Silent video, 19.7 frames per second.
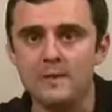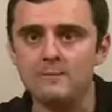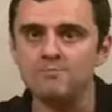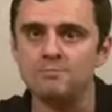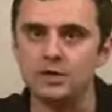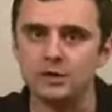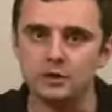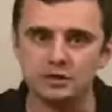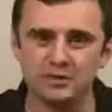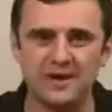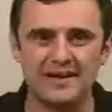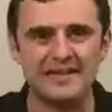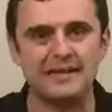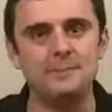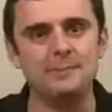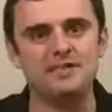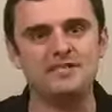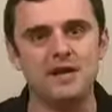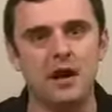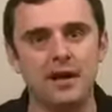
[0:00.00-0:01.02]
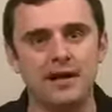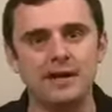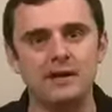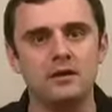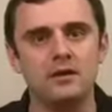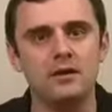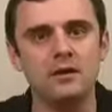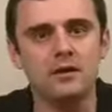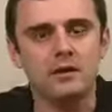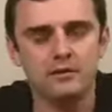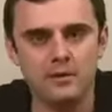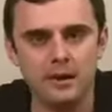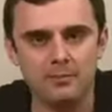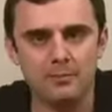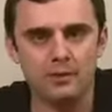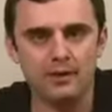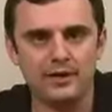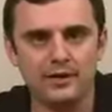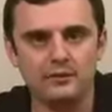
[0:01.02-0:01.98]
I'm going to try to keep it tight, not
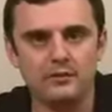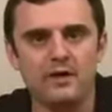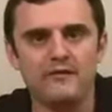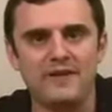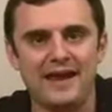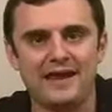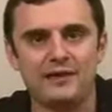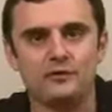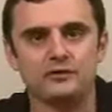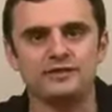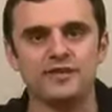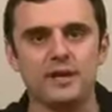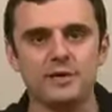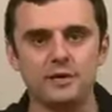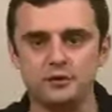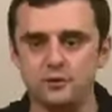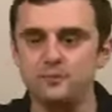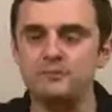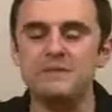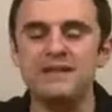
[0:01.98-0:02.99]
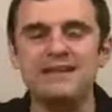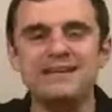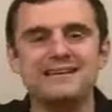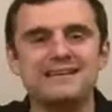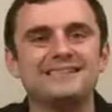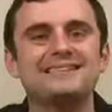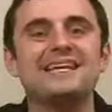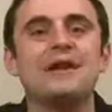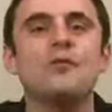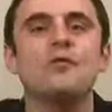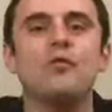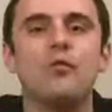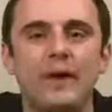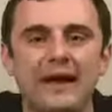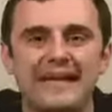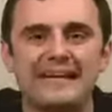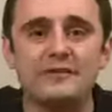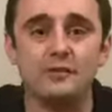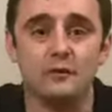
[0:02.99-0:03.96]
put any love handles on you. Let's get
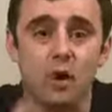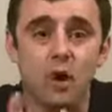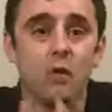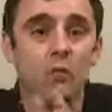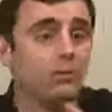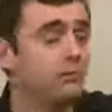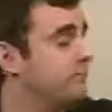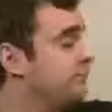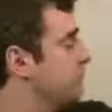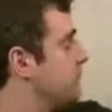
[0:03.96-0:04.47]
right into it. Oh,